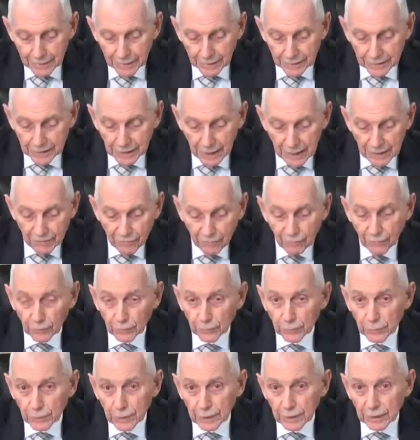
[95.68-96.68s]
A
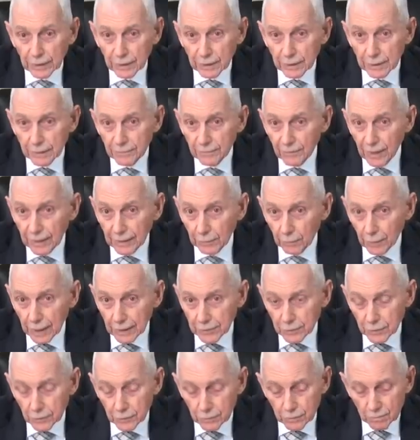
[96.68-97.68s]
typhoon in
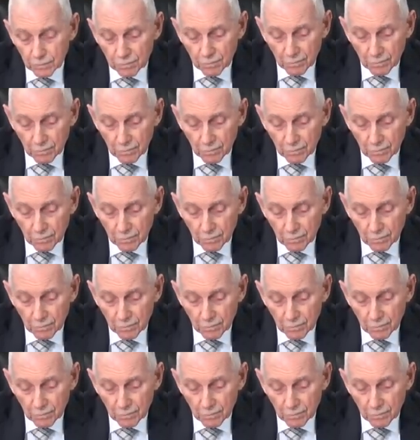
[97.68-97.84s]
Vanuatu,